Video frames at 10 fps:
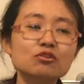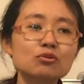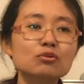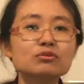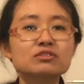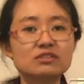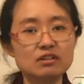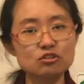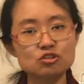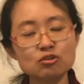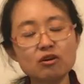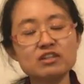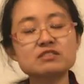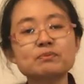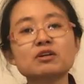use their
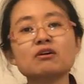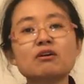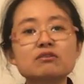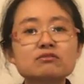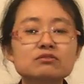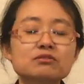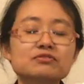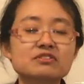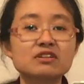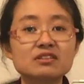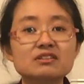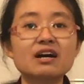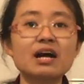joints because of certain